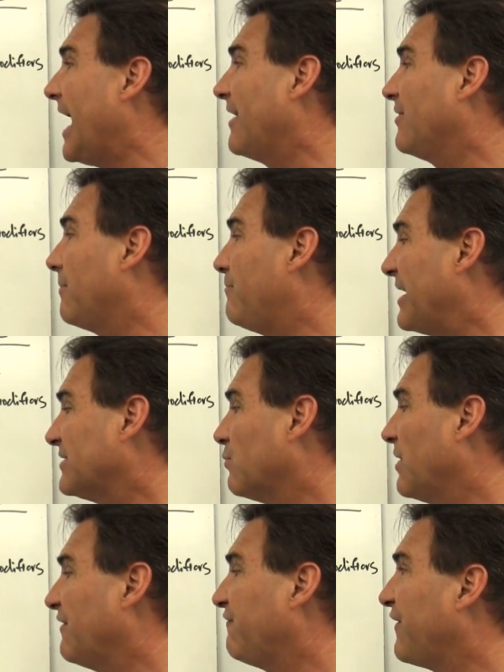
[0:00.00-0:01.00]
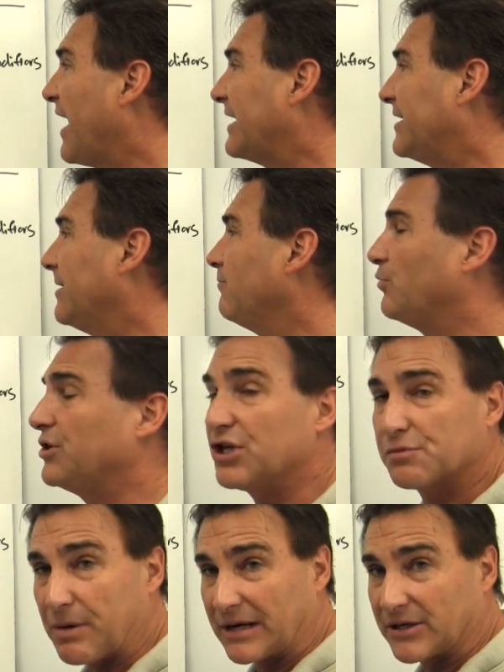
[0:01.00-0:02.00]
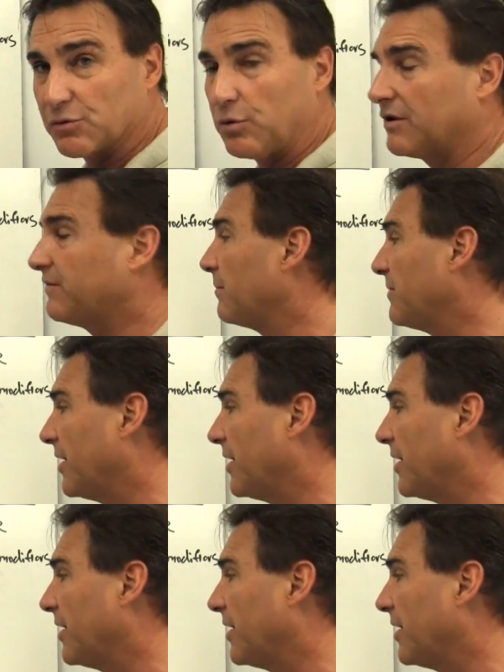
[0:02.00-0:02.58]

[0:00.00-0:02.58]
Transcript: And the best way to find it, we just practiced one of them